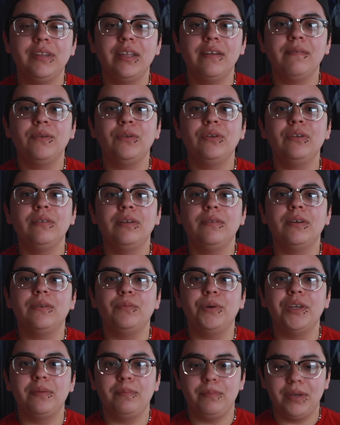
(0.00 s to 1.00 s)
level
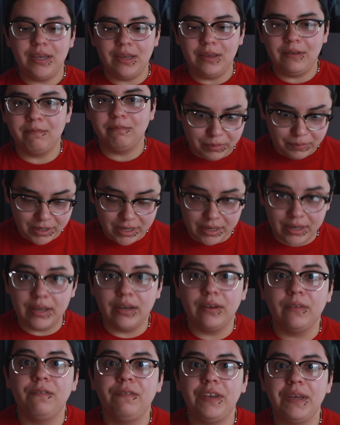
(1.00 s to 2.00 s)
with me being
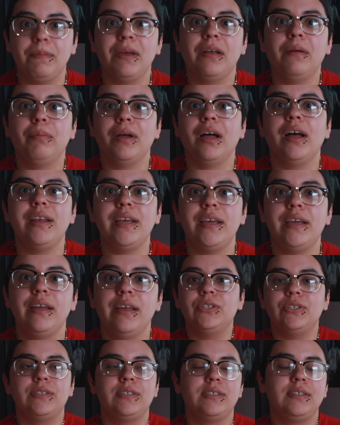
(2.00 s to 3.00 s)
in a female body
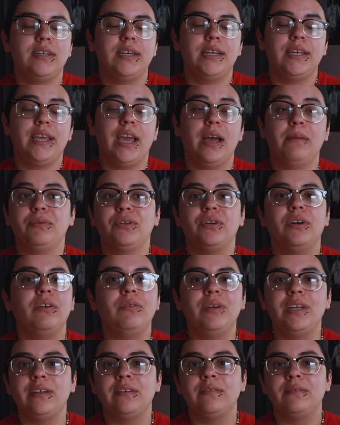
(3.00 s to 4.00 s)
just kept
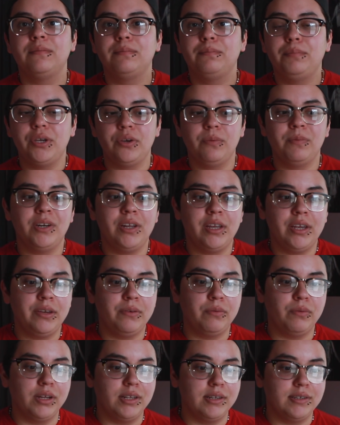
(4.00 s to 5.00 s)
growing. Puberty
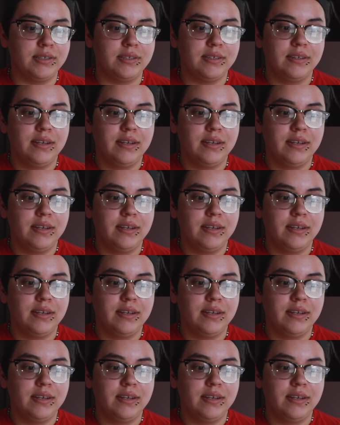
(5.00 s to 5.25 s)
was